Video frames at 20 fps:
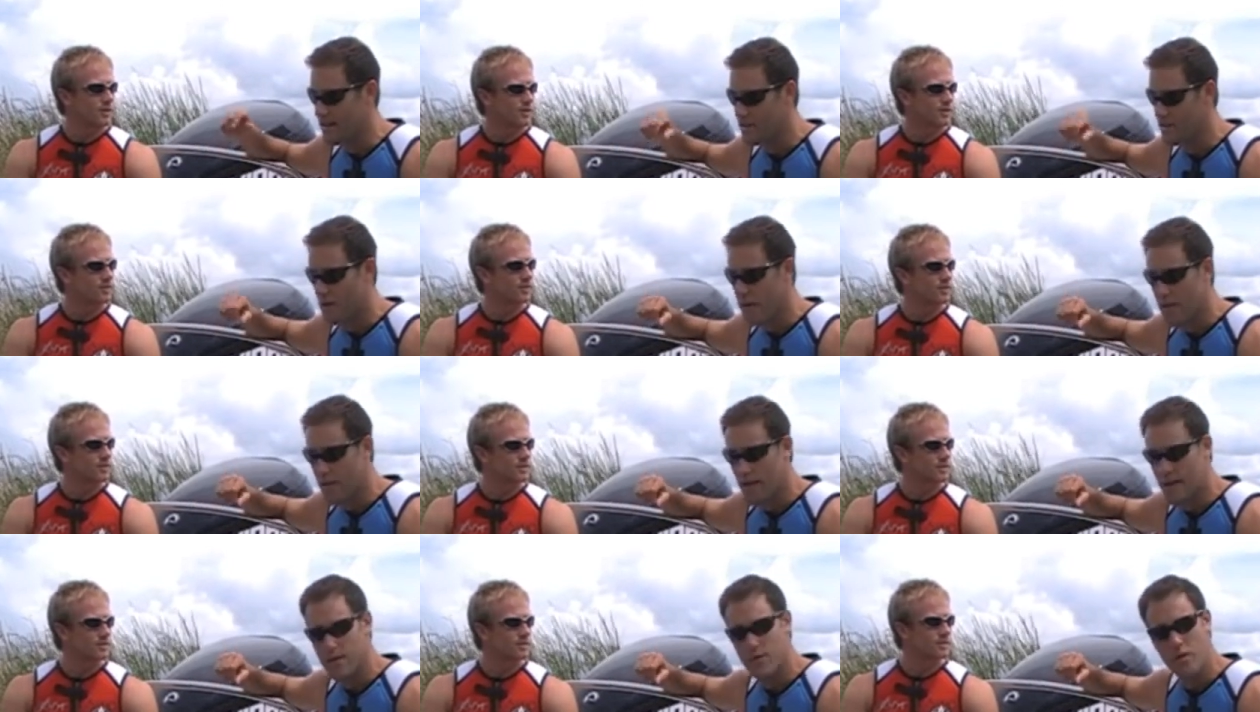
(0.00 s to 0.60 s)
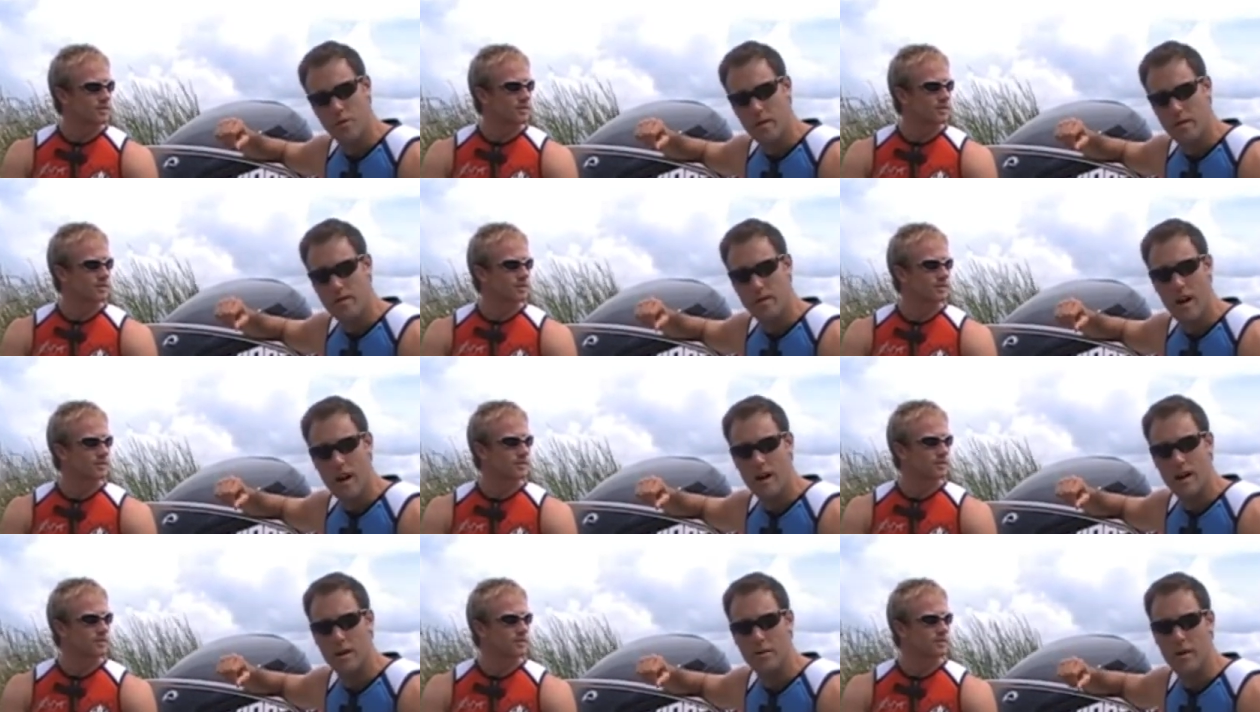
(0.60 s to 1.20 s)
Speaker 1: That's one of the things we've been
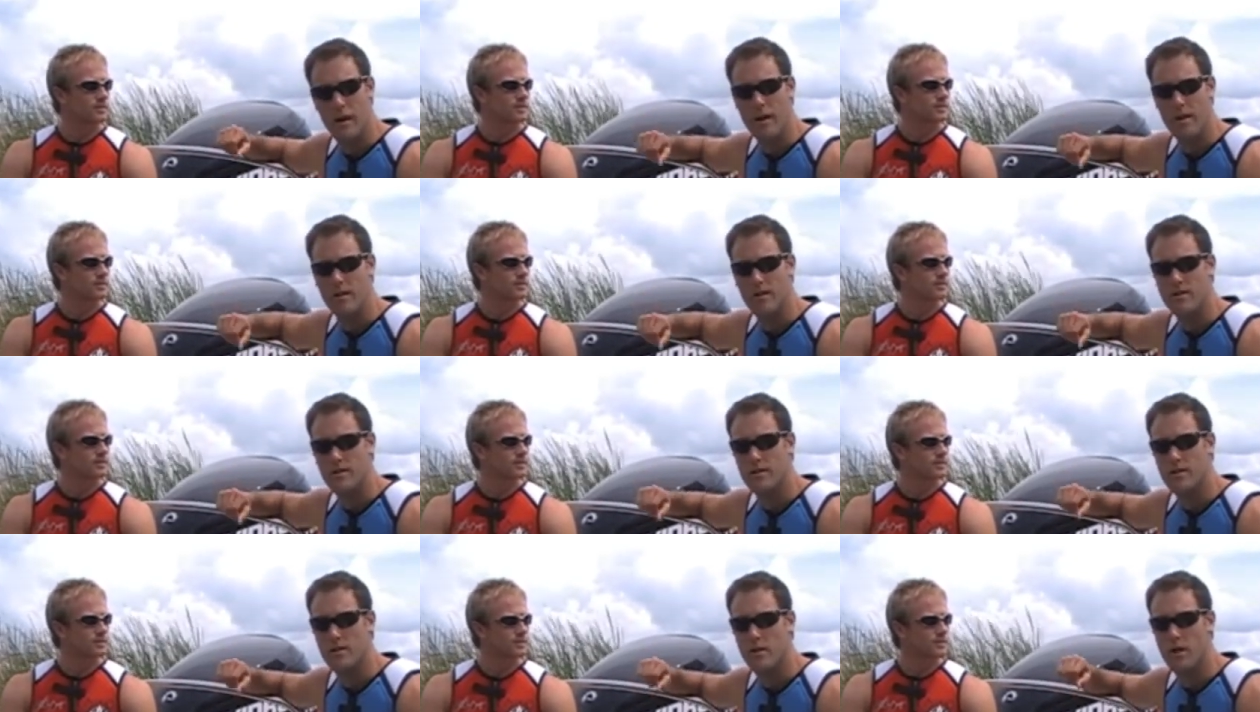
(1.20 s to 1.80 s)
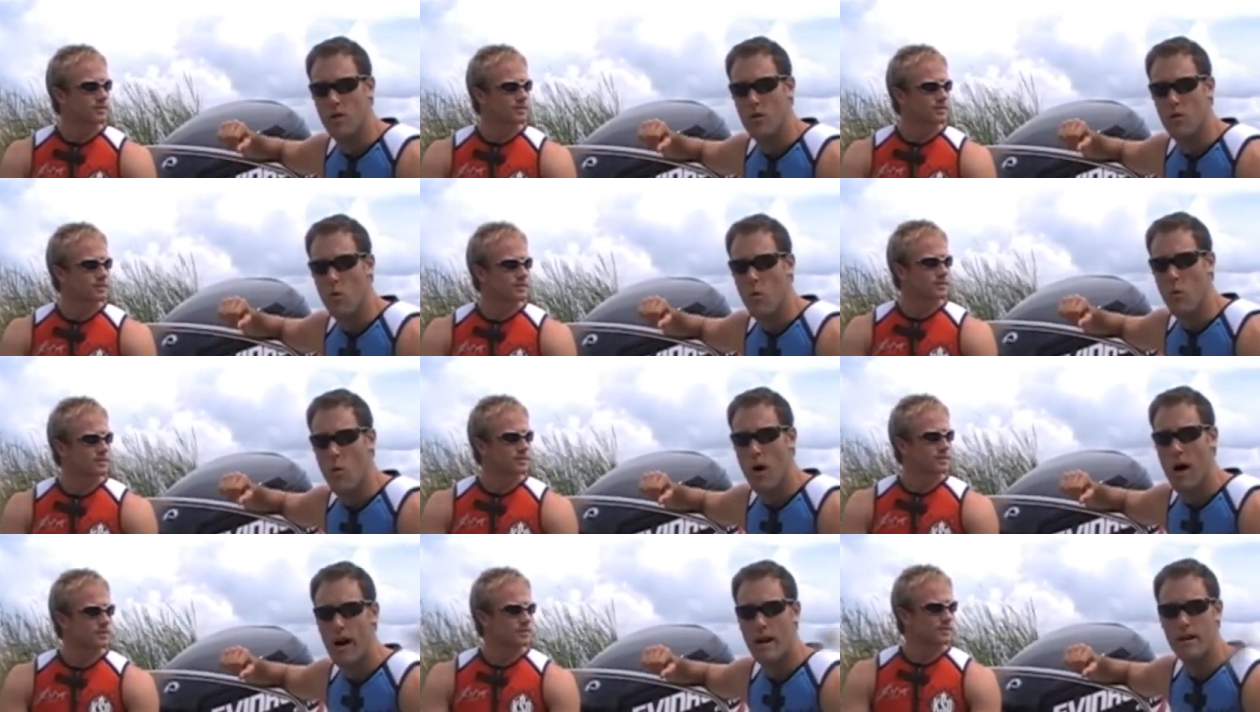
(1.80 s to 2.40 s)
talking about is, you know,
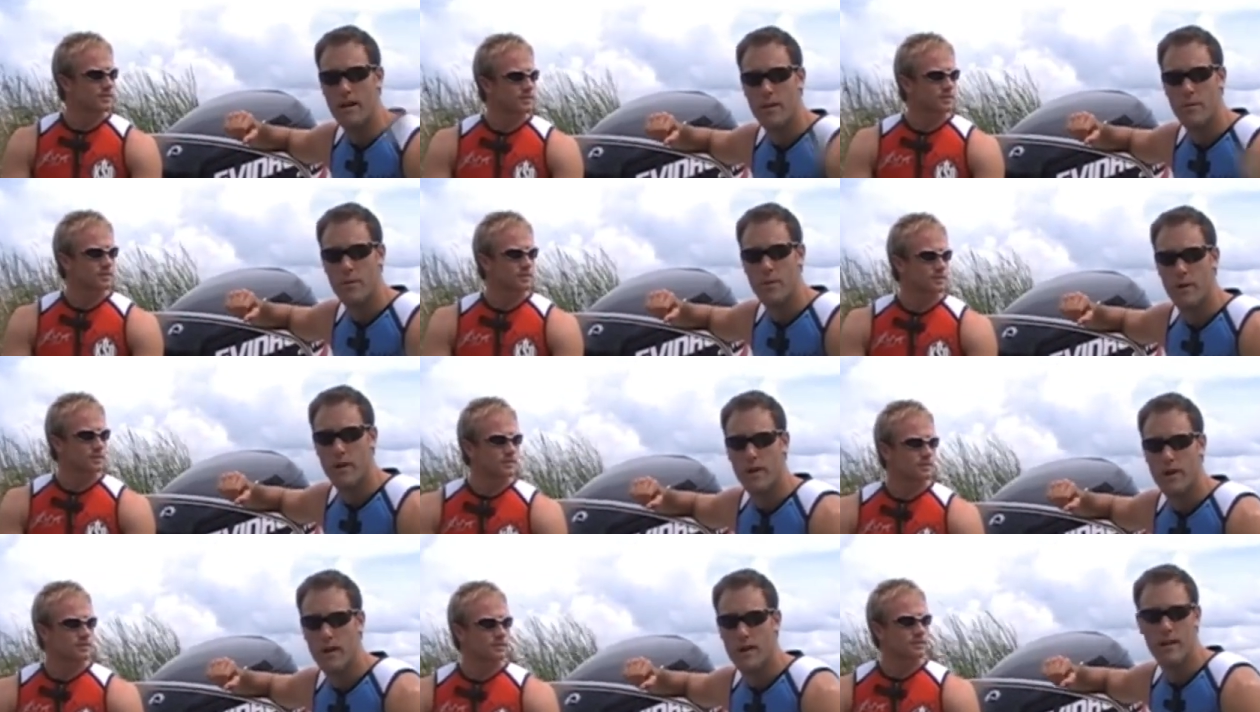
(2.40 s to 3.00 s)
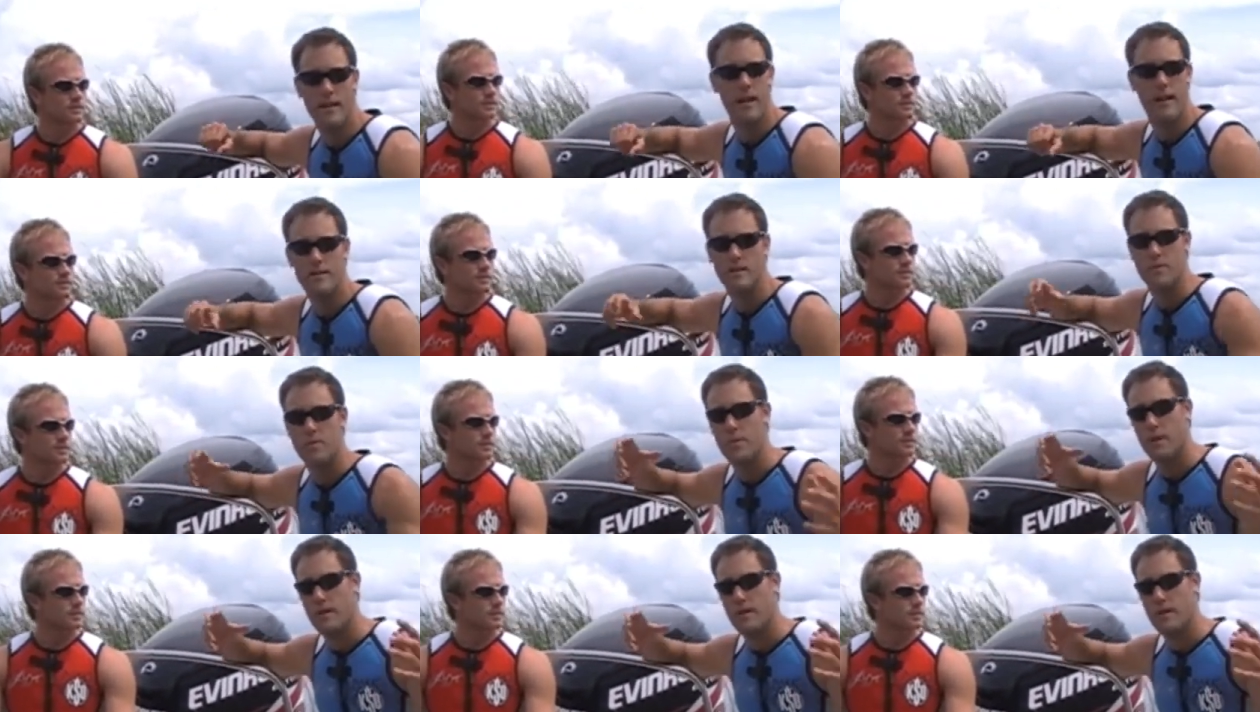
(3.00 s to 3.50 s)
why compete as a